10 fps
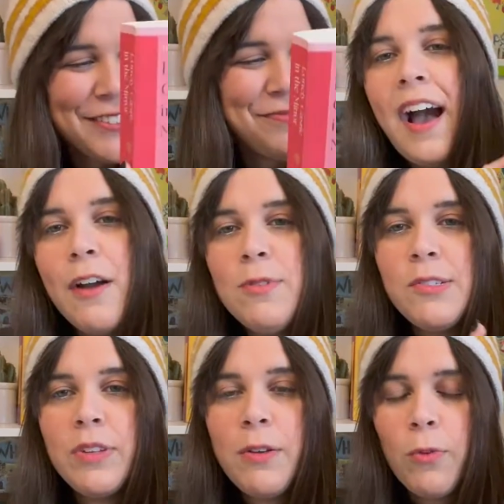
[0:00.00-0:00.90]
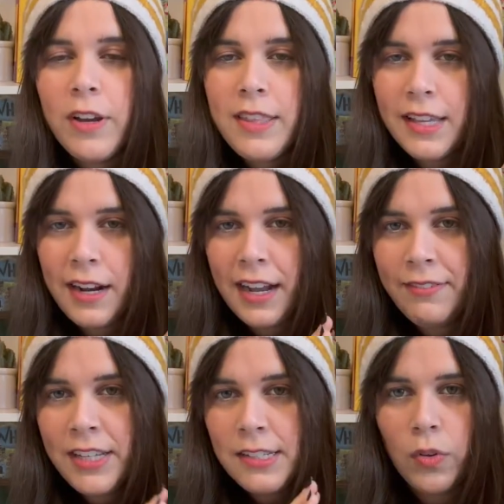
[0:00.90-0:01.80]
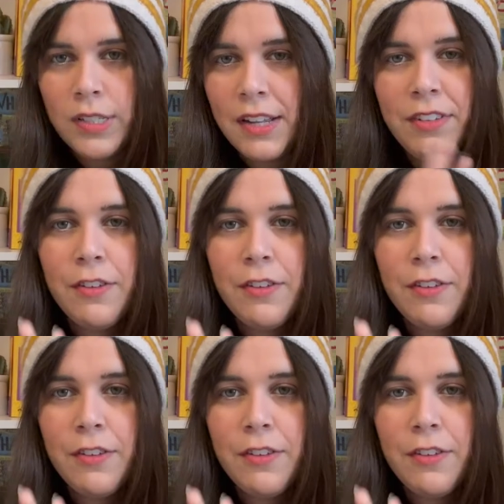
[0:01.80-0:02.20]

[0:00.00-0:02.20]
I was really worried that having 7